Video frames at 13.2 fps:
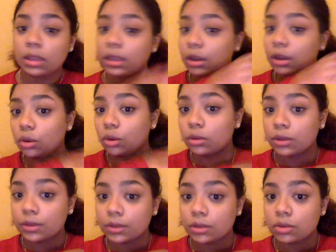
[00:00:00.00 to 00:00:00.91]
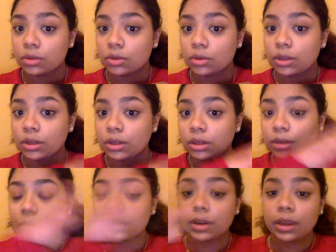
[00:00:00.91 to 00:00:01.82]
like a whole different story in a
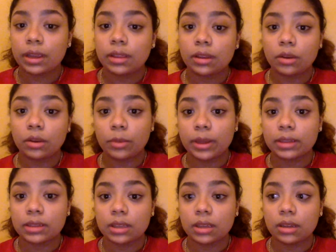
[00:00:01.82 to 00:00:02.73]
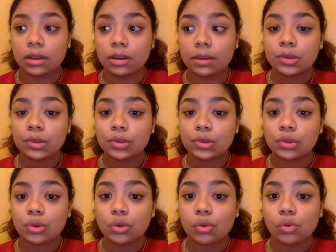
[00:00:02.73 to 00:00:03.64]
different day and then go back to the end.
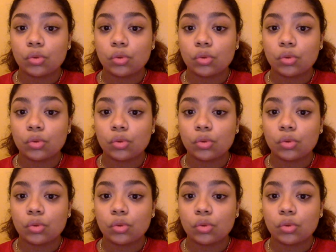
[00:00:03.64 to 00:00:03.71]
So...